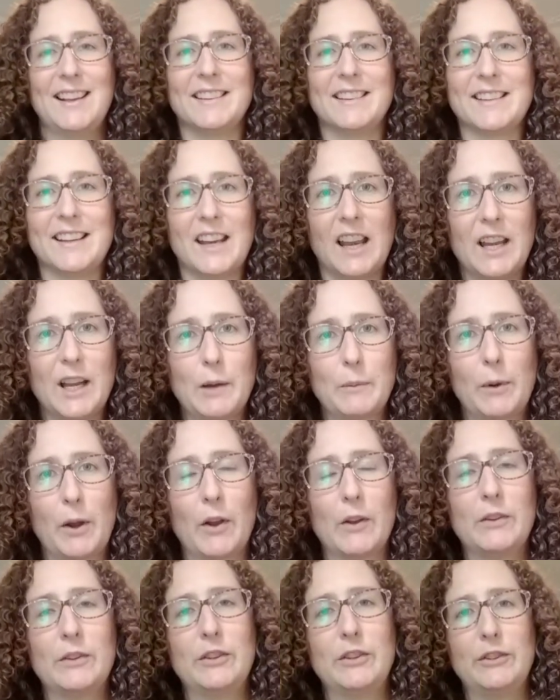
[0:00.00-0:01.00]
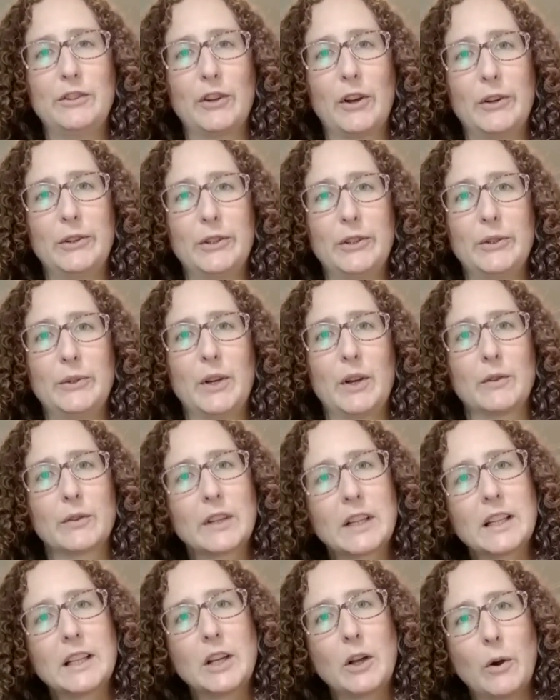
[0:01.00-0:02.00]
Today I'm going to show you a
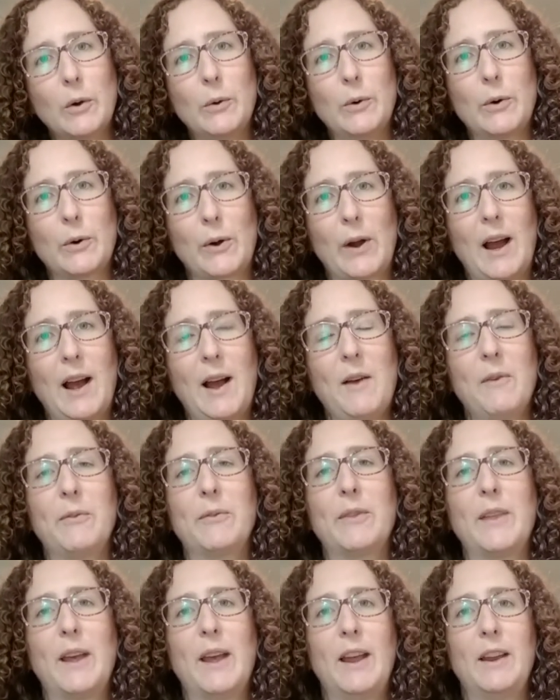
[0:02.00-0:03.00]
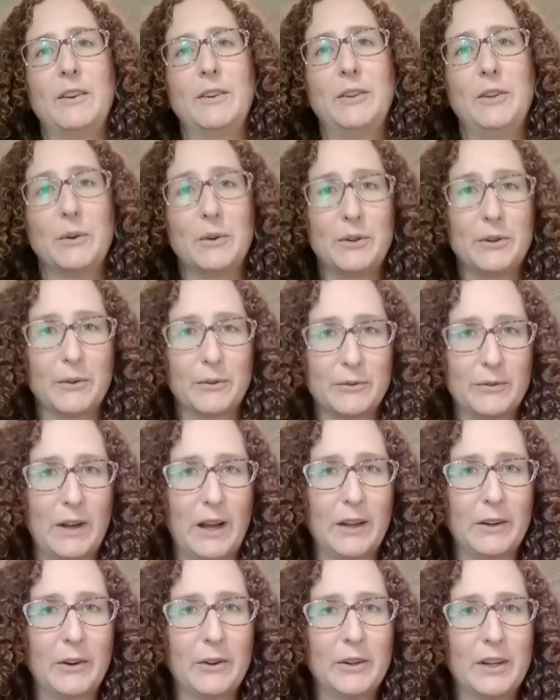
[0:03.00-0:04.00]
really cool craft that you and your
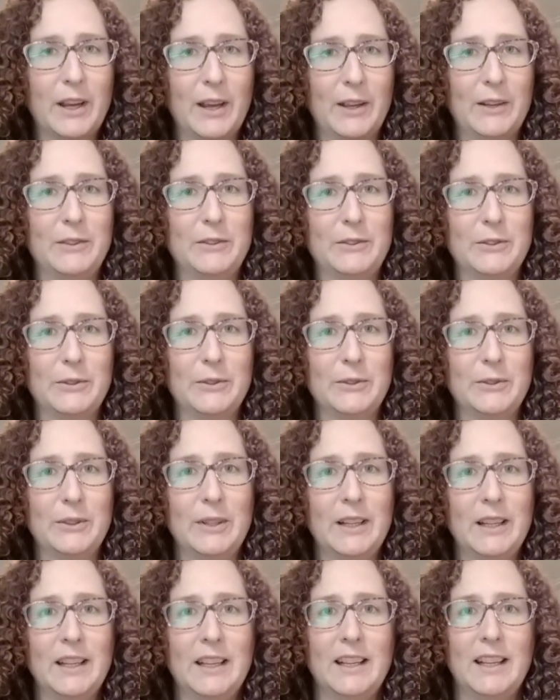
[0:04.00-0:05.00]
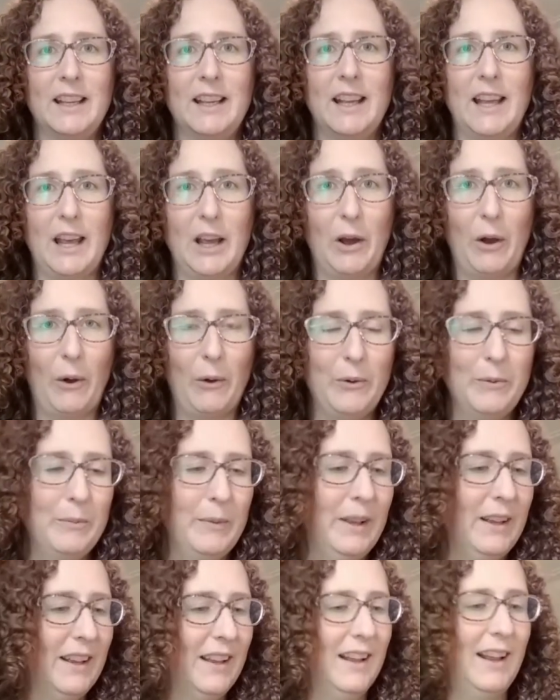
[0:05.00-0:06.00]
whānau can do at home,